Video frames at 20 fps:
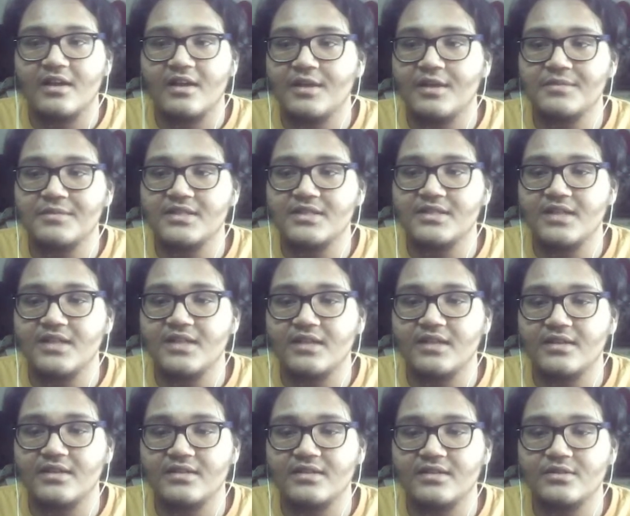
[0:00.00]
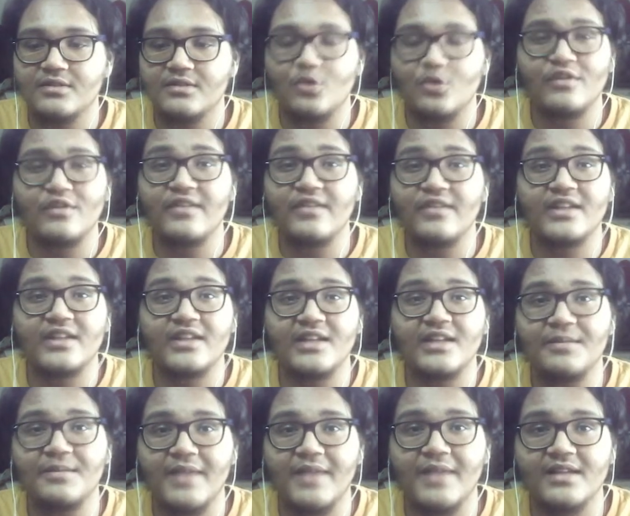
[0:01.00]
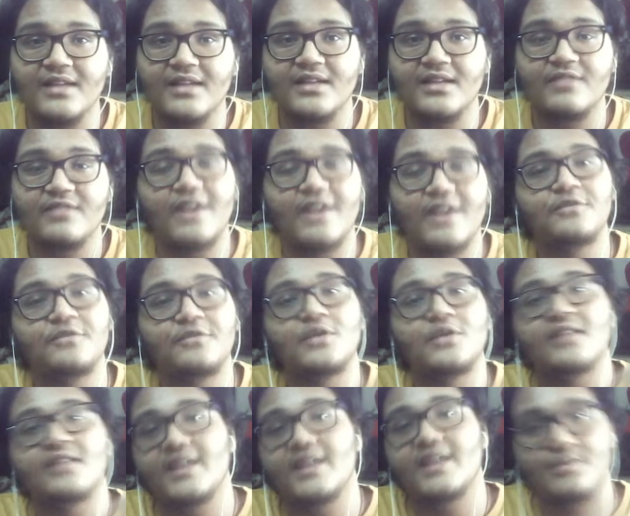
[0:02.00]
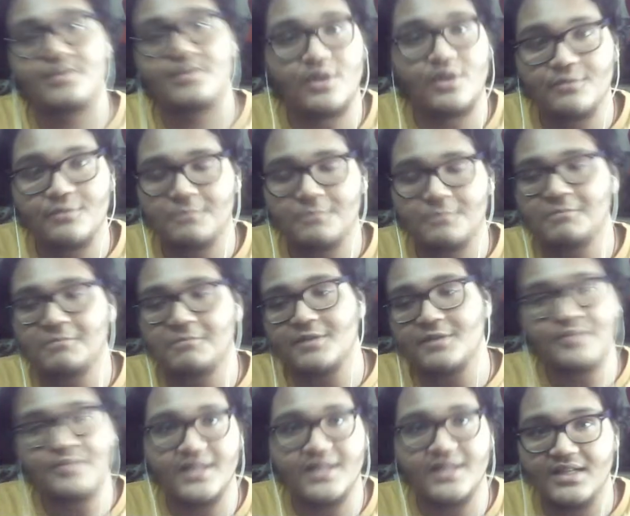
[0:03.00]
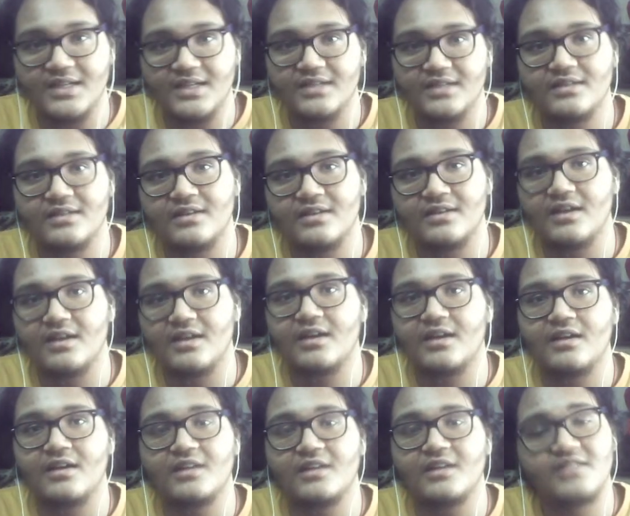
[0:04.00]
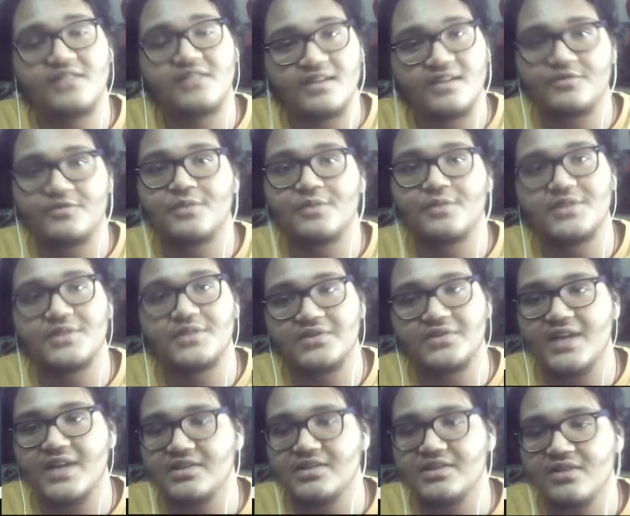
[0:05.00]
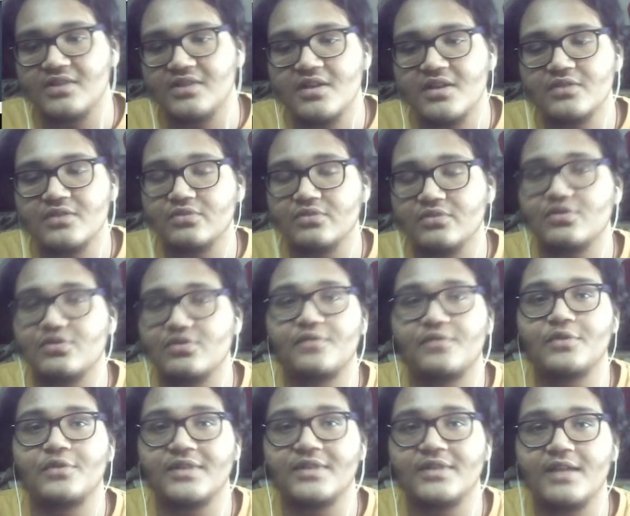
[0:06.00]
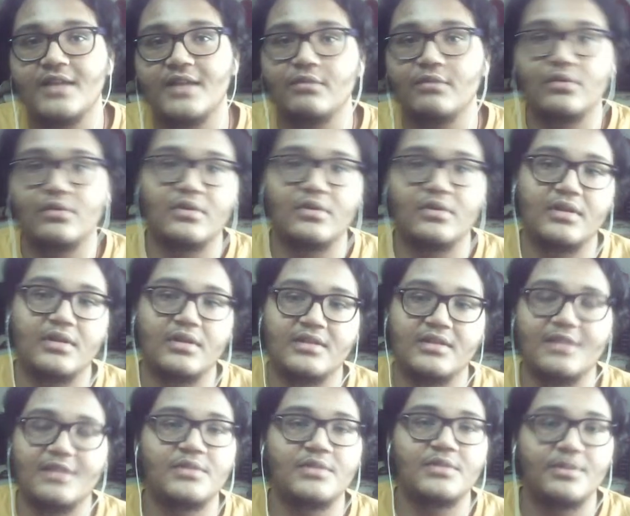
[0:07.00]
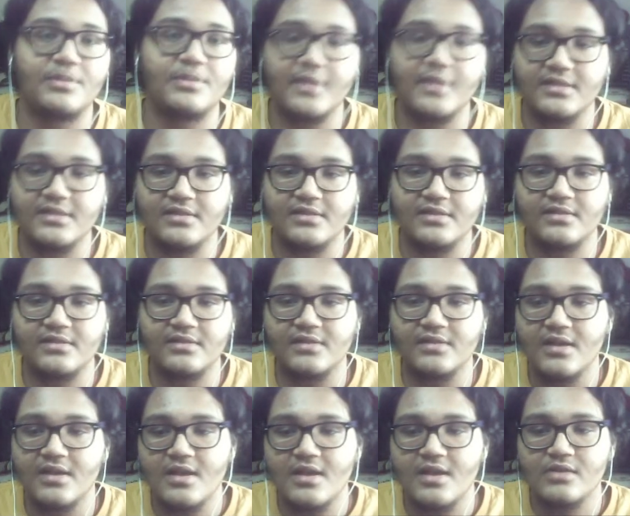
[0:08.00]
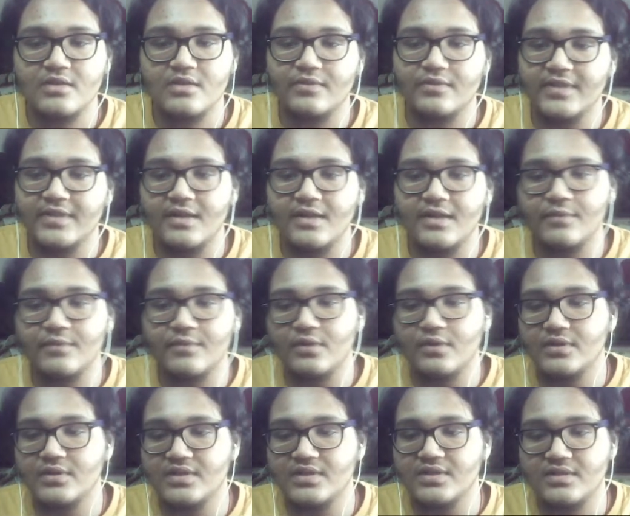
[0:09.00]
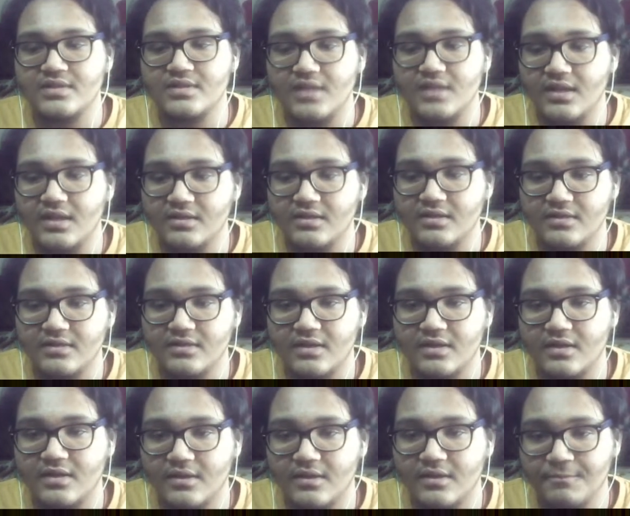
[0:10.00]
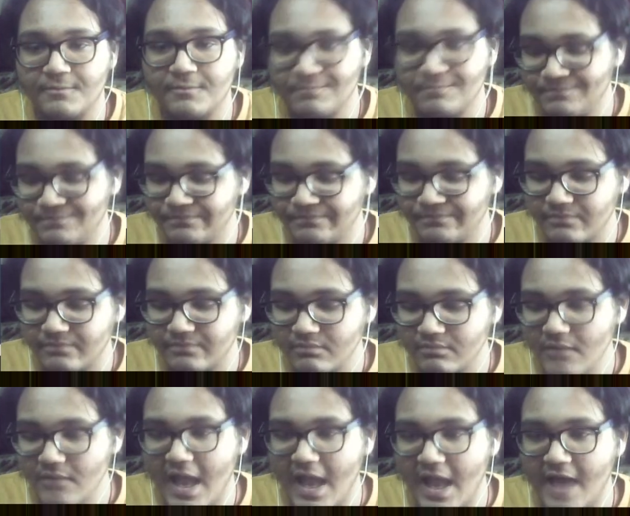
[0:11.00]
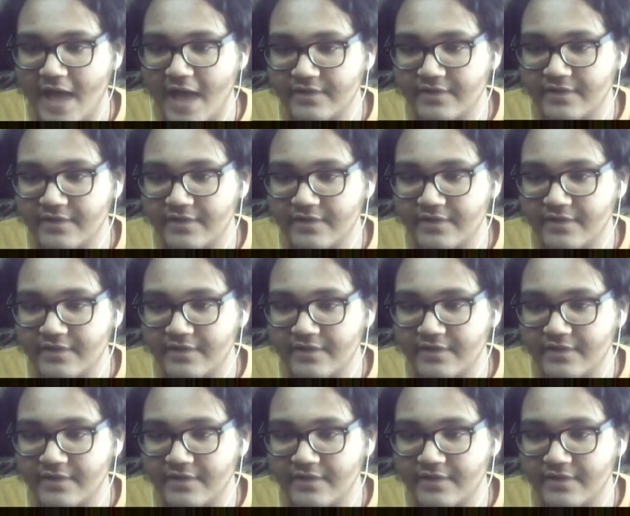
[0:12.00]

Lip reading: mistake, there is no way we can come back again. We have to run the exploit completely again from the scratch. So instead of doing that, we're going to establish a persistence. So for that, we're going to just have an